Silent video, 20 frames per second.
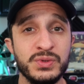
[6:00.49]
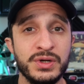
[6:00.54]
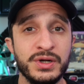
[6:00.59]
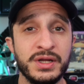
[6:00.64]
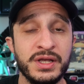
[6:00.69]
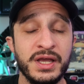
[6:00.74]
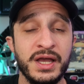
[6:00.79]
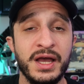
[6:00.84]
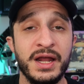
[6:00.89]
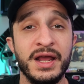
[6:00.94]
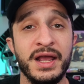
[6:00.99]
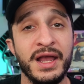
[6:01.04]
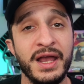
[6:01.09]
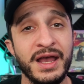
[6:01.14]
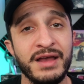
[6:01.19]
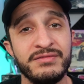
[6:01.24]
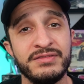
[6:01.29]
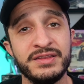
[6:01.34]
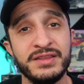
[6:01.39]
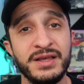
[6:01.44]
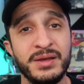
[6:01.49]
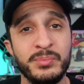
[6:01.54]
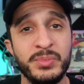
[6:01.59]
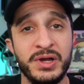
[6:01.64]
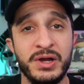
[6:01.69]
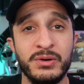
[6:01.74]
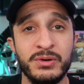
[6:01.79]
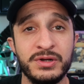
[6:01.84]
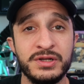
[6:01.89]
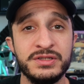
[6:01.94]
work at, having that
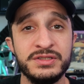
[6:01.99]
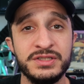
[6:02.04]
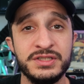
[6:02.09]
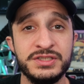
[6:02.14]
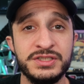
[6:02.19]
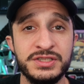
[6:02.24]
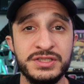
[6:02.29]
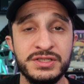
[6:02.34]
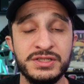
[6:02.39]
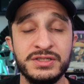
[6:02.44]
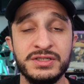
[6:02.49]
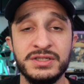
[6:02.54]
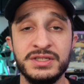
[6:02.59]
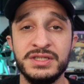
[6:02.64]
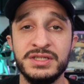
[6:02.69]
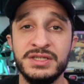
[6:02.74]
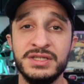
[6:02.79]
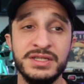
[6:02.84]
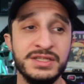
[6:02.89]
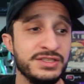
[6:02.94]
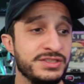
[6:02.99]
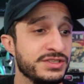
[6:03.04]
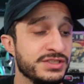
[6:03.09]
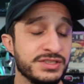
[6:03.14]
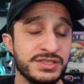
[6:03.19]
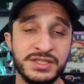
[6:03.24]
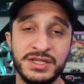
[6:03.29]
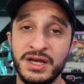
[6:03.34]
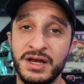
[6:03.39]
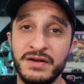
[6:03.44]
power conditioner,
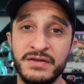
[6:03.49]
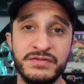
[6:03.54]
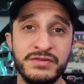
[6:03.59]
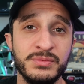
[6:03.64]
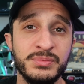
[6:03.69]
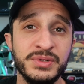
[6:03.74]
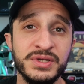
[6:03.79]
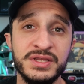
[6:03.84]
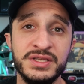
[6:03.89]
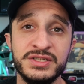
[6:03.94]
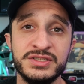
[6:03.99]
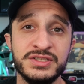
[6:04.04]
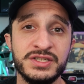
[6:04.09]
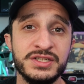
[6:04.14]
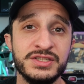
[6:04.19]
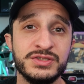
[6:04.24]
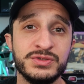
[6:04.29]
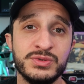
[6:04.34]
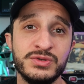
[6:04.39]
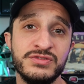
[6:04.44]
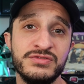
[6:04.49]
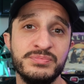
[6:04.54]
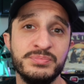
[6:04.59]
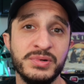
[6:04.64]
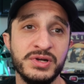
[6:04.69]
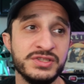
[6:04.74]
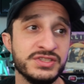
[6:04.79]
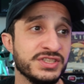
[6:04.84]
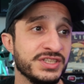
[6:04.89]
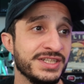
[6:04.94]
just God forbid there's any sort of
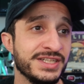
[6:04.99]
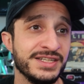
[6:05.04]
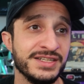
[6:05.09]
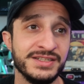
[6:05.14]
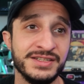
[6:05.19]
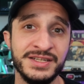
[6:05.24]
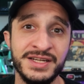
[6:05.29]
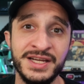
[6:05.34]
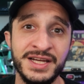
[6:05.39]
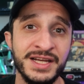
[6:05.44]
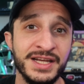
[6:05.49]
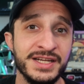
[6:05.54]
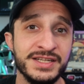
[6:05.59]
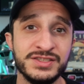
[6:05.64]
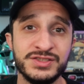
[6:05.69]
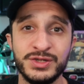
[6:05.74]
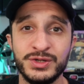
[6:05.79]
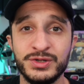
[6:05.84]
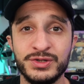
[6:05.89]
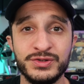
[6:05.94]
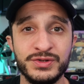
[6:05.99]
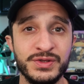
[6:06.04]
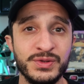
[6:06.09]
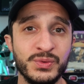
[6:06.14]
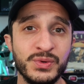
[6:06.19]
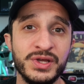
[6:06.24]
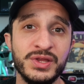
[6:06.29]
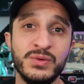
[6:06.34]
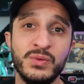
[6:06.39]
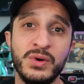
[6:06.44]
buzzing internally
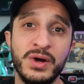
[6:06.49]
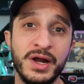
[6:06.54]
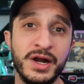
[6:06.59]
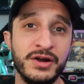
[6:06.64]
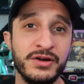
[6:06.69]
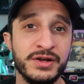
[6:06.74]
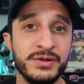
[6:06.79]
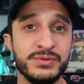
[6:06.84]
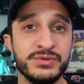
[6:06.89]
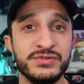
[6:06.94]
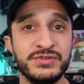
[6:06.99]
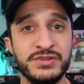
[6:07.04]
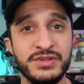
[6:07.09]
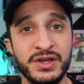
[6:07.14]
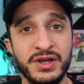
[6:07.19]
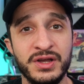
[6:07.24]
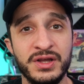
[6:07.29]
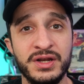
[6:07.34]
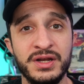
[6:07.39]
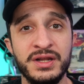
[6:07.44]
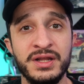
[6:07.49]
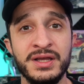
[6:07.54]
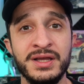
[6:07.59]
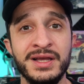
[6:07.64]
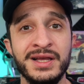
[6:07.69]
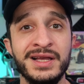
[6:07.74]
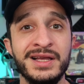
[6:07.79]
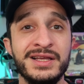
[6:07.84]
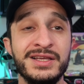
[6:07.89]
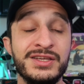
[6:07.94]
the way the wiring was done.
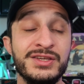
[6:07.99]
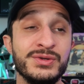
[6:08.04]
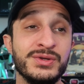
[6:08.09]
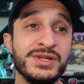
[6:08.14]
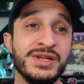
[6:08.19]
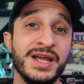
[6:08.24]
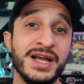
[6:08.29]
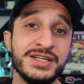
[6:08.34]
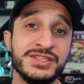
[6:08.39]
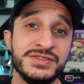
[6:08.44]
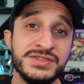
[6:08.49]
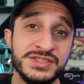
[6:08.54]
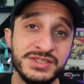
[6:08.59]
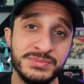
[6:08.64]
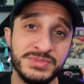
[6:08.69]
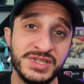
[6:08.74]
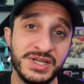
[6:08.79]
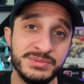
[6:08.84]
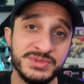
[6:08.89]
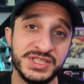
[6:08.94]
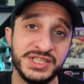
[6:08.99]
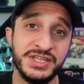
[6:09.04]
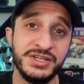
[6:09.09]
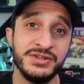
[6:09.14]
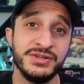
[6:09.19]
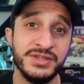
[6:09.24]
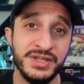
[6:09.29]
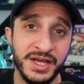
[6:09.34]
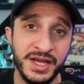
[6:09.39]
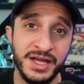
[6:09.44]
You can actually sometimes
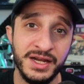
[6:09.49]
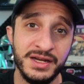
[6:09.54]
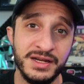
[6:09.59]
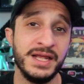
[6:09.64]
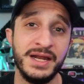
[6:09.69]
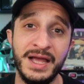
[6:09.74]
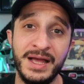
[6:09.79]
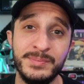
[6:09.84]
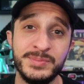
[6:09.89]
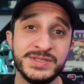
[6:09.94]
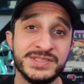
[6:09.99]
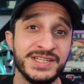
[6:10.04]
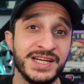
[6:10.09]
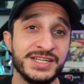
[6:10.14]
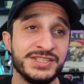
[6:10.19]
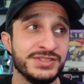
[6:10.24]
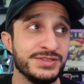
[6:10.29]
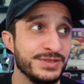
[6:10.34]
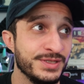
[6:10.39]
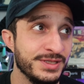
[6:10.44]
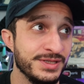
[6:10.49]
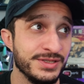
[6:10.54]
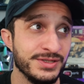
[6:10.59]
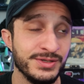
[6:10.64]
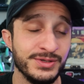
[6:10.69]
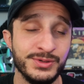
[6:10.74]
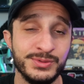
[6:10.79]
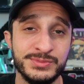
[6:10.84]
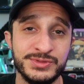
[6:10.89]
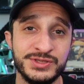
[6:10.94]
hear that. It happens actually in
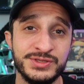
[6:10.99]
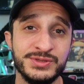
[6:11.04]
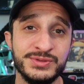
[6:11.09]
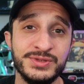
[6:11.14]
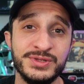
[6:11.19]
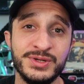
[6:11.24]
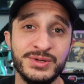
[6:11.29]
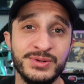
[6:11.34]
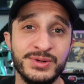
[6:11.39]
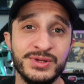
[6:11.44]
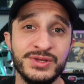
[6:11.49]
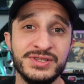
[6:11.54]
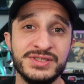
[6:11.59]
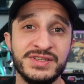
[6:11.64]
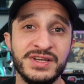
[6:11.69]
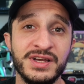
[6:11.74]
the home studio all the